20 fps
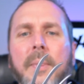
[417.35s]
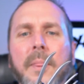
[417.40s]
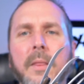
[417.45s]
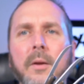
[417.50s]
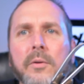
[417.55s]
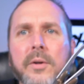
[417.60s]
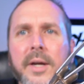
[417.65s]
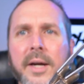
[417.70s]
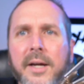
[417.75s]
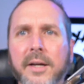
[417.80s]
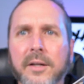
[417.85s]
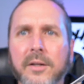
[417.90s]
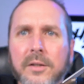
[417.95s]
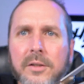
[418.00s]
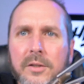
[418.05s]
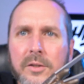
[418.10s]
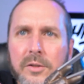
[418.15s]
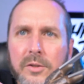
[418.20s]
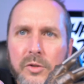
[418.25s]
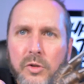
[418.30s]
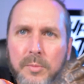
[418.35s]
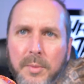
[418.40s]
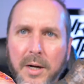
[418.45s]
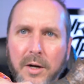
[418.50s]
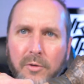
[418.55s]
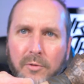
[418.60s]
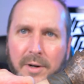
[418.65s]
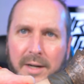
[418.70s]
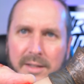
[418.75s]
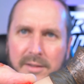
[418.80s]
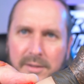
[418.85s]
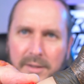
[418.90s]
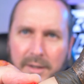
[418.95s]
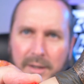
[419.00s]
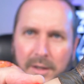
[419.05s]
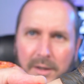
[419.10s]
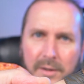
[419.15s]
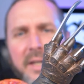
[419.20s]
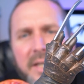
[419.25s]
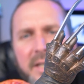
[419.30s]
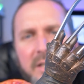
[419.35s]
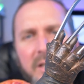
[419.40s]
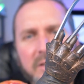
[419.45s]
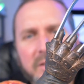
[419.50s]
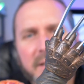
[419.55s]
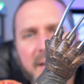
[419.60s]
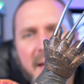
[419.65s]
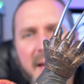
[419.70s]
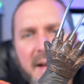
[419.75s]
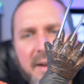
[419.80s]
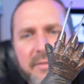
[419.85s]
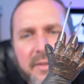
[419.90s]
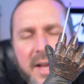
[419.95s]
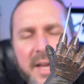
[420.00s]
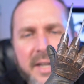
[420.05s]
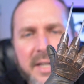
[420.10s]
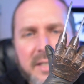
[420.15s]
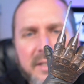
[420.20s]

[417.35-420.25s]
Okay, to about right there. He doesn't have any